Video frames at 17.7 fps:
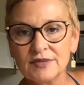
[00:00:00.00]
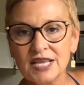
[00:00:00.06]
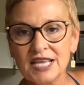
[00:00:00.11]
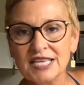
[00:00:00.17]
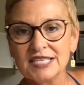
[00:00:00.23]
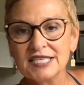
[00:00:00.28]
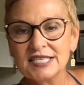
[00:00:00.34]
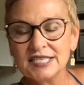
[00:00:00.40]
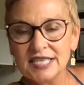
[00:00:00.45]

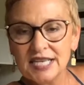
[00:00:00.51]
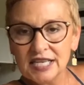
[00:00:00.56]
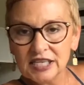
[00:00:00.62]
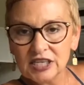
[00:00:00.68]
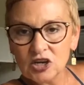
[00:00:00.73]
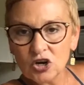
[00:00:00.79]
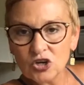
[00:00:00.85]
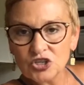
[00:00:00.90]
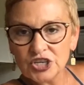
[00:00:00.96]
stealing
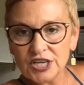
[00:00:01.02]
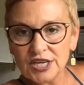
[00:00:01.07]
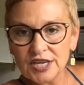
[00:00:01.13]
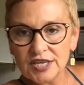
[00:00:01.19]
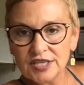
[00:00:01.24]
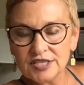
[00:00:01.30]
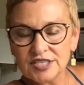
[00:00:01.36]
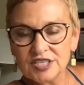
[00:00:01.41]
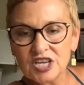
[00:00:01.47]
our
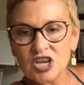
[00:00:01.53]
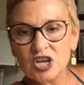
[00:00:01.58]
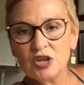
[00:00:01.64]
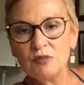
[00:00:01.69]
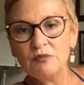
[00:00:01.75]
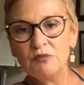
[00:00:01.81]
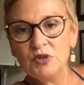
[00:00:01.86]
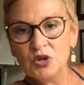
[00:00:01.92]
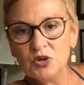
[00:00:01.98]
genes,
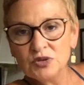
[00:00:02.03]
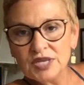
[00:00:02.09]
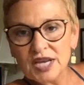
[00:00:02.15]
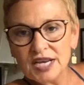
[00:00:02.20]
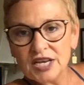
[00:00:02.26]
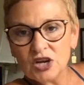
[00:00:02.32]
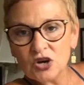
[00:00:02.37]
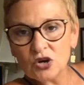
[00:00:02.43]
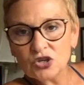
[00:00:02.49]

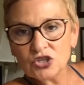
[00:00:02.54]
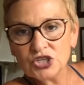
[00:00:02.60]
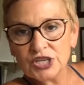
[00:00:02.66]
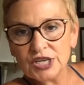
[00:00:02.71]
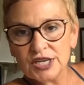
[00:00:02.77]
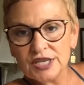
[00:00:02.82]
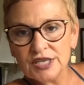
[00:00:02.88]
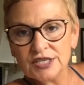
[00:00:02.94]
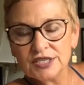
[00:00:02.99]
mutating our
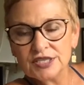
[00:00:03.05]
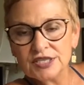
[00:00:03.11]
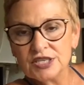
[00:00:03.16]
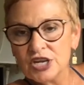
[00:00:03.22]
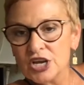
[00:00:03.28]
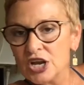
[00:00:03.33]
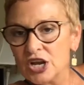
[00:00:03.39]
genes,